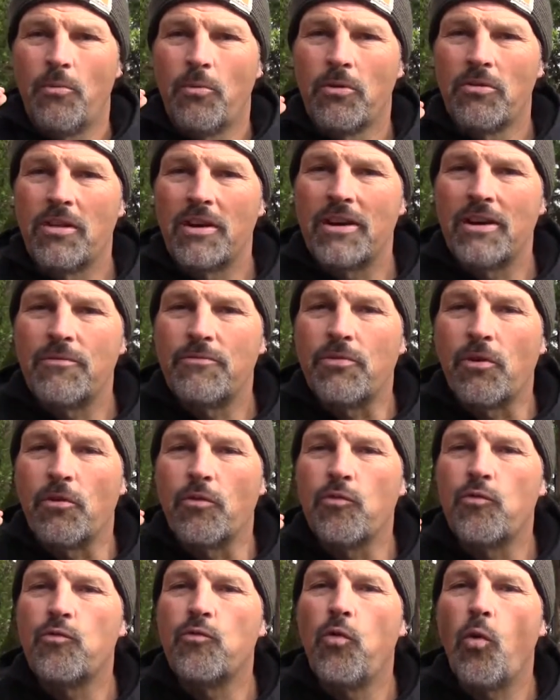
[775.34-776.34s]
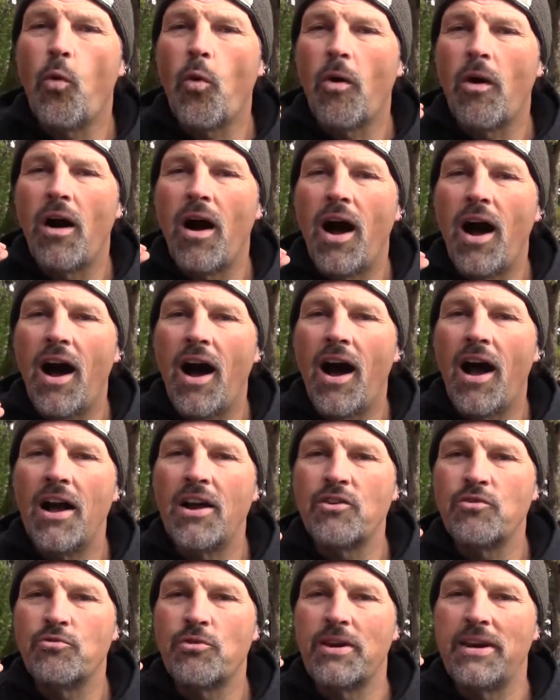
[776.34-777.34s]
We're looking for
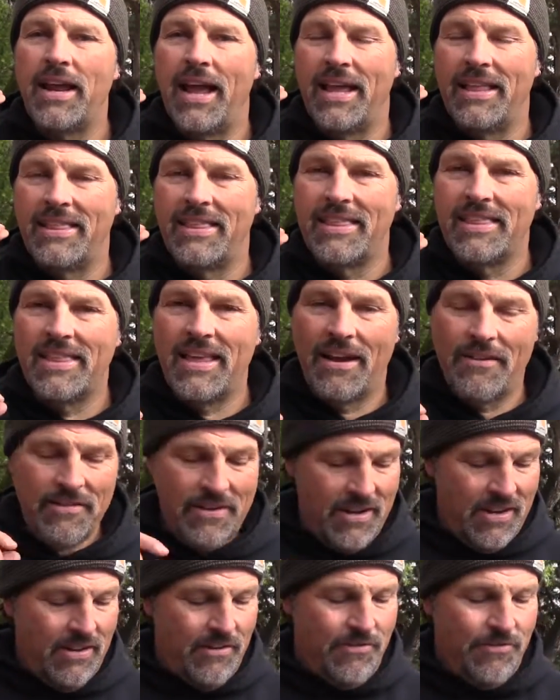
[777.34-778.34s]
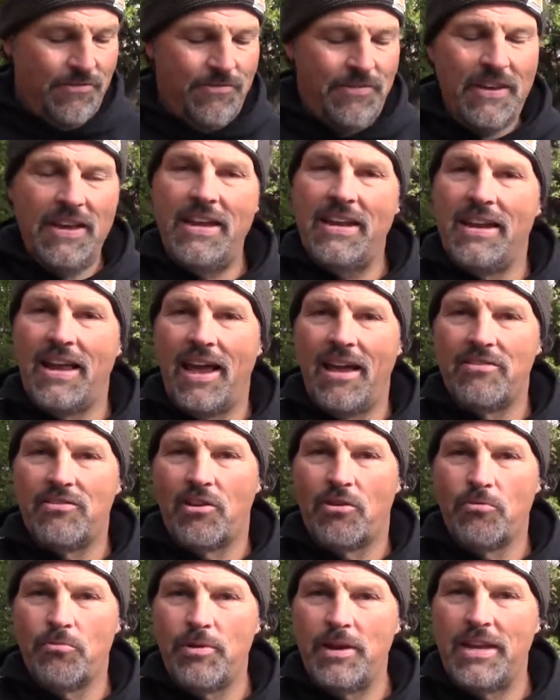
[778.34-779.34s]
470 feet as
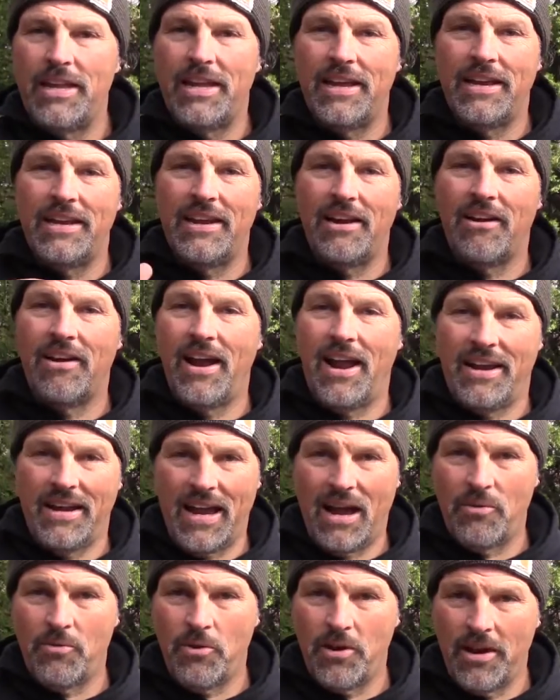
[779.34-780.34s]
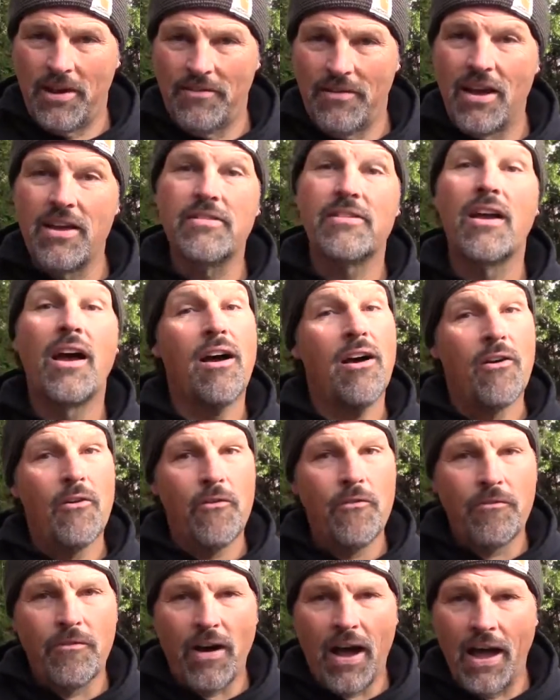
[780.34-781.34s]
our reading in there, and that will give us
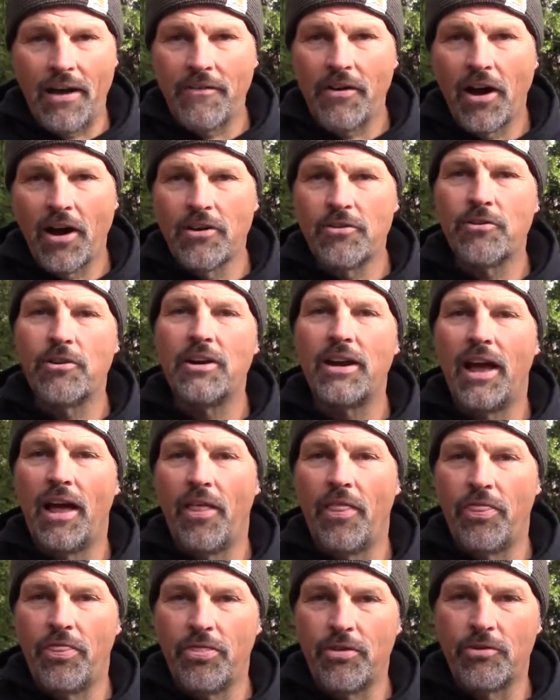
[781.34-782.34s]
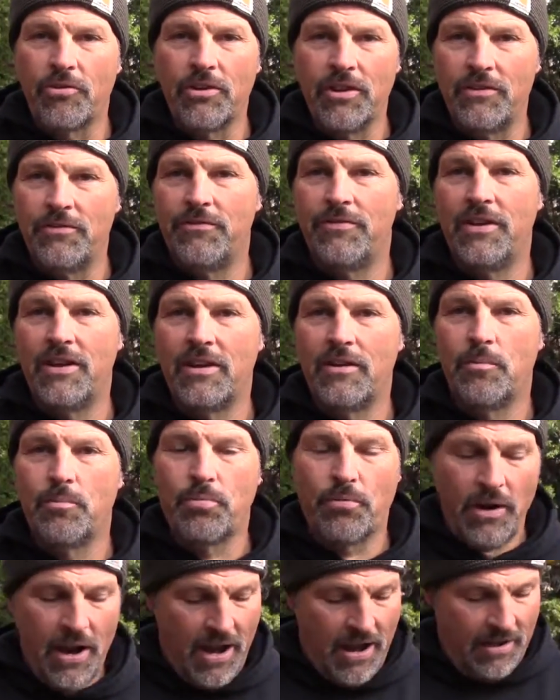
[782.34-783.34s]
530 feet
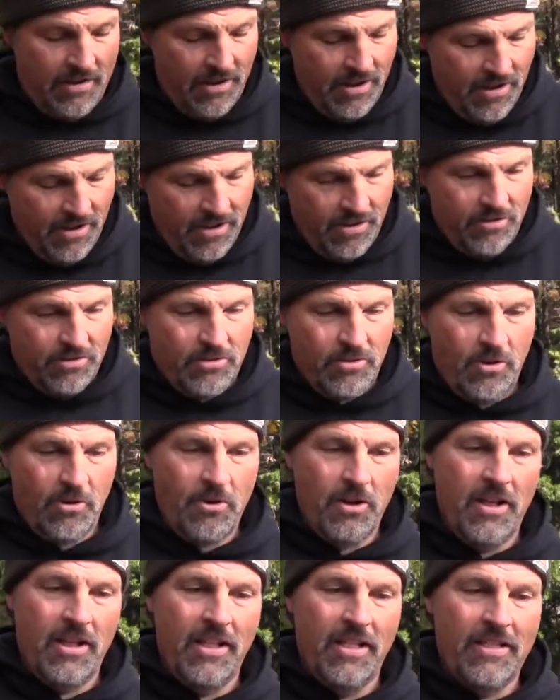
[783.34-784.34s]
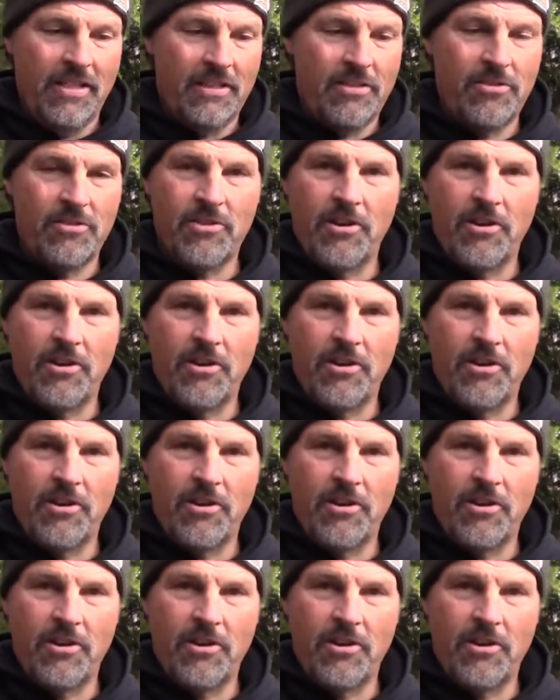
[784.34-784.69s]
of braid. So let's